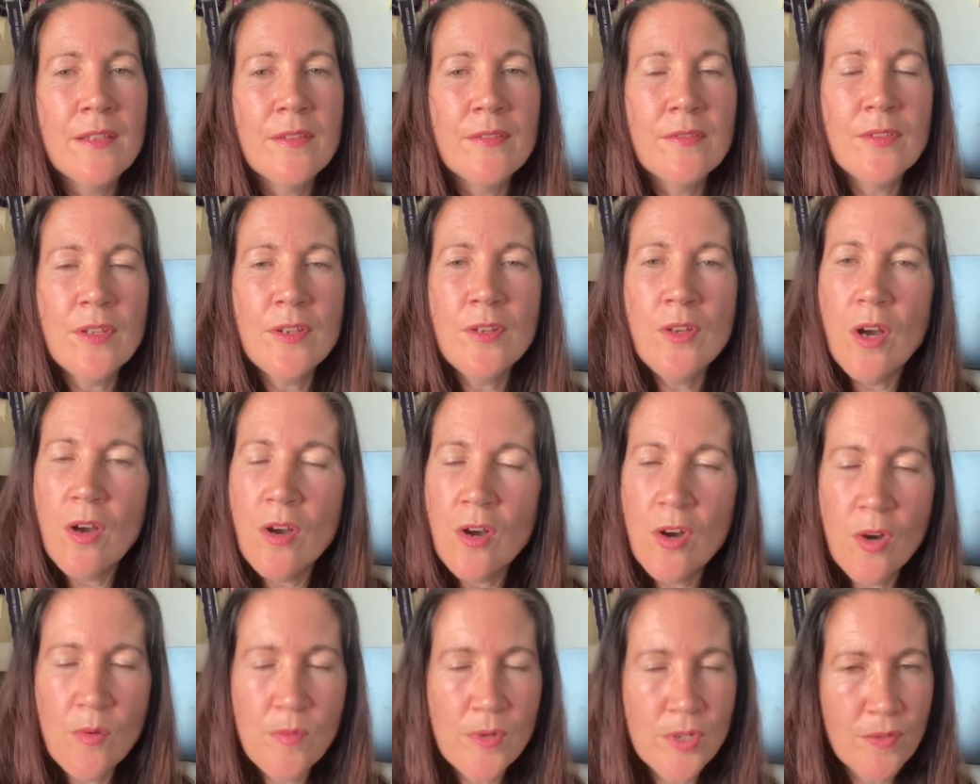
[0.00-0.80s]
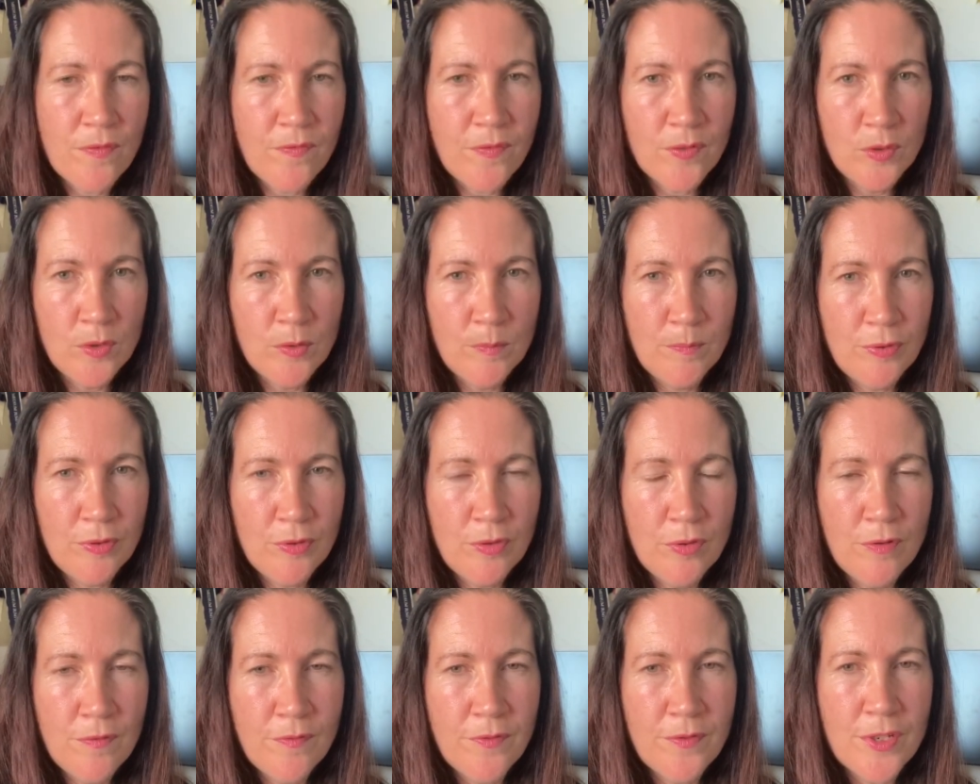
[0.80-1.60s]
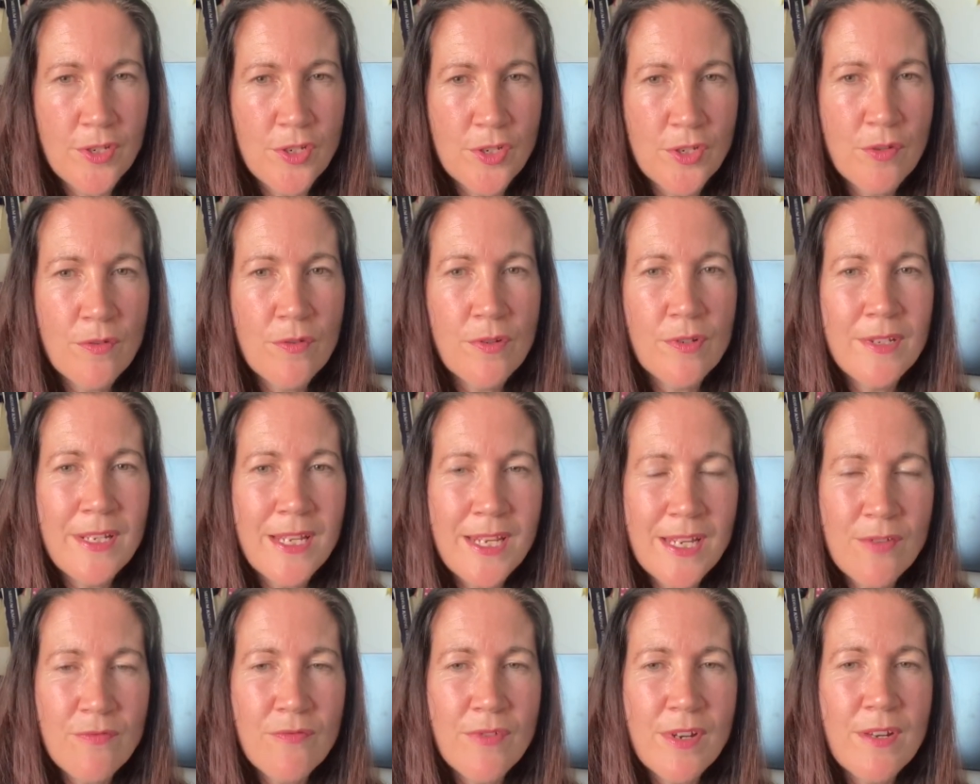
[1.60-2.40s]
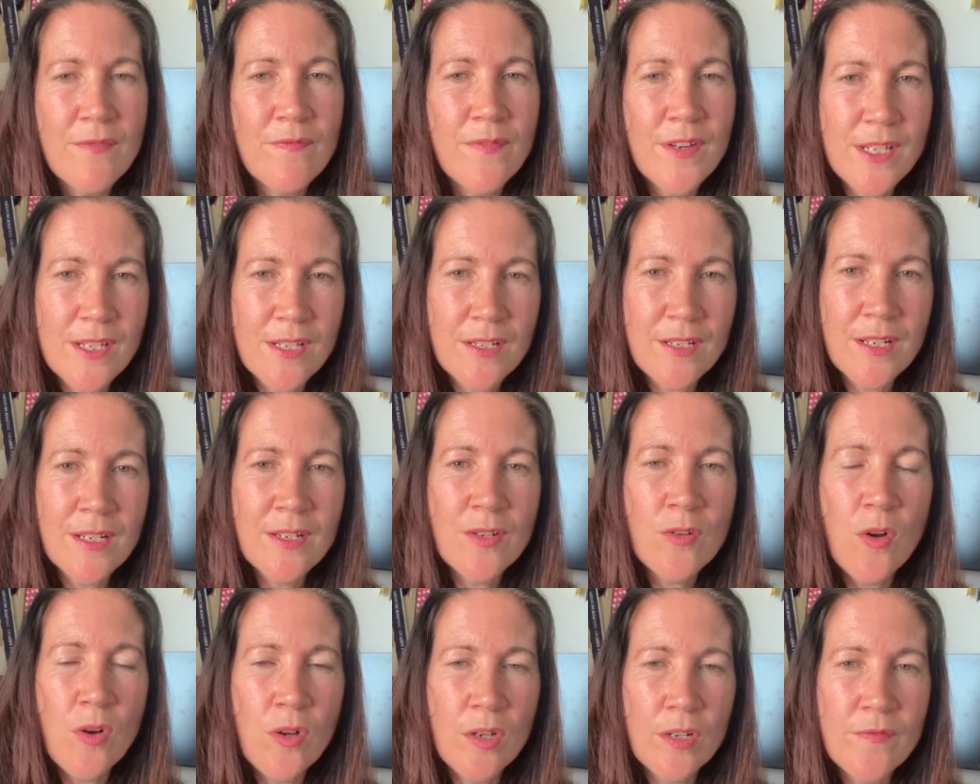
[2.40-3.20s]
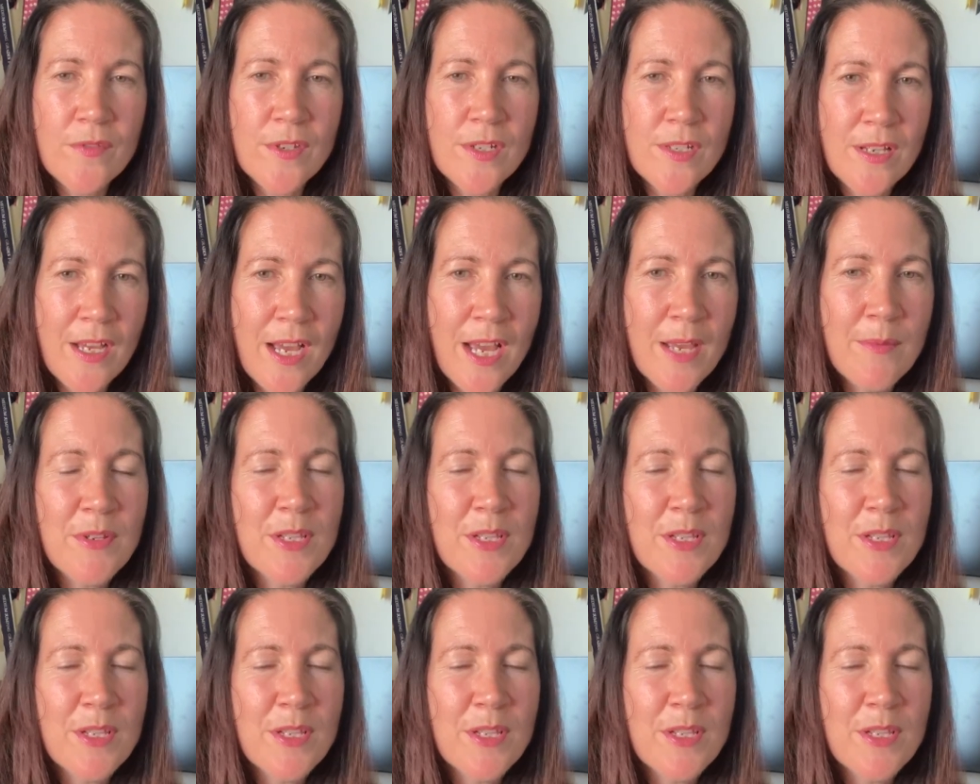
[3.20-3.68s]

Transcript: They're not always foolproof. They do need revisiting all of the time,